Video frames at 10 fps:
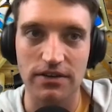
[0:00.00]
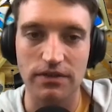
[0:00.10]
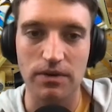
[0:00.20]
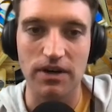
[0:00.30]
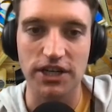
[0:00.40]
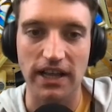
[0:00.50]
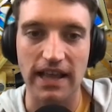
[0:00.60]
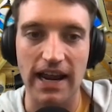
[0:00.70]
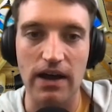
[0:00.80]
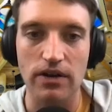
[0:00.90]
so if you want to
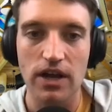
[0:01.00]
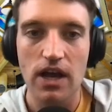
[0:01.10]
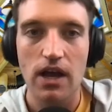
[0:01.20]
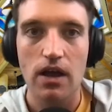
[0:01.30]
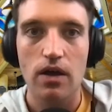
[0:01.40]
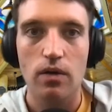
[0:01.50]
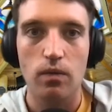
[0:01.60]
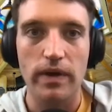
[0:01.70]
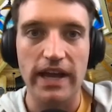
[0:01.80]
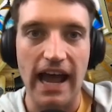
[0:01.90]
check that out
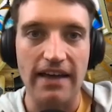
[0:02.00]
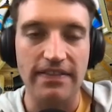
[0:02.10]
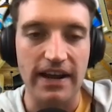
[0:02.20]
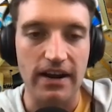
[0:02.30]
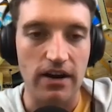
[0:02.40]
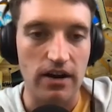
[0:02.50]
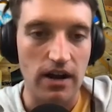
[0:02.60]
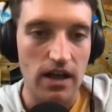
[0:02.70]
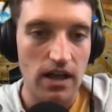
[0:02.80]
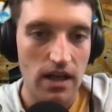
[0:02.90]
we had
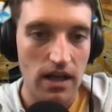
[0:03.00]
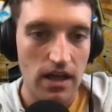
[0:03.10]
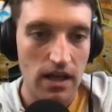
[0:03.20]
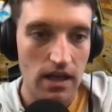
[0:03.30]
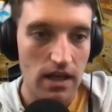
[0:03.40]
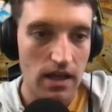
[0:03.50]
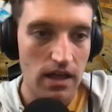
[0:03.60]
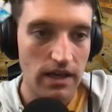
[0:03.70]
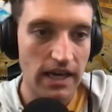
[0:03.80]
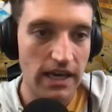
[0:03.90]
their
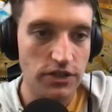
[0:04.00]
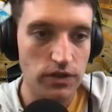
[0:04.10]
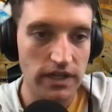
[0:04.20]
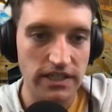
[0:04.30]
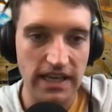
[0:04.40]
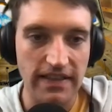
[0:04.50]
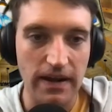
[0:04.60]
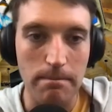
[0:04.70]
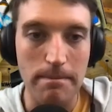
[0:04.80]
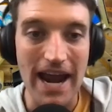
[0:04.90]
king julius and
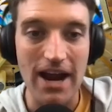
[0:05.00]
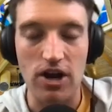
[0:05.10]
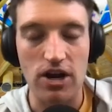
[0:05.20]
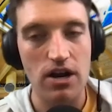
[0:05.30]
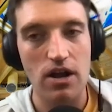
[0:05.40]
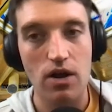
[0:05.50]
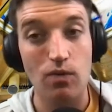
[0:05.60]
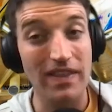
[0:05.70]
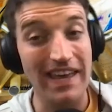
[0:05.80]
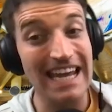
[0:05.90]
their bear
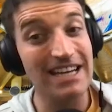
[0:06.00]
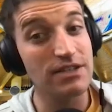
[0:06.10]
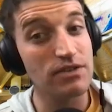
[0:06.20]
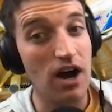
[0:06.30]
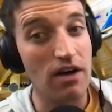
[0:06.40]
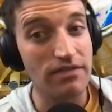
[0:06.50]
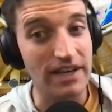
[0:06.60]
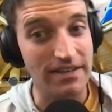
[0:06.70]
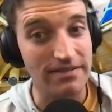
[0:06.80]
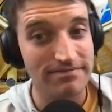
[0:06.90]
with a hint mm. of hmm.
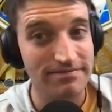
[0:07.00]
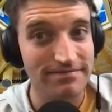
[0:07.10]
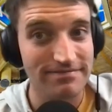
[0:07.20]
coffee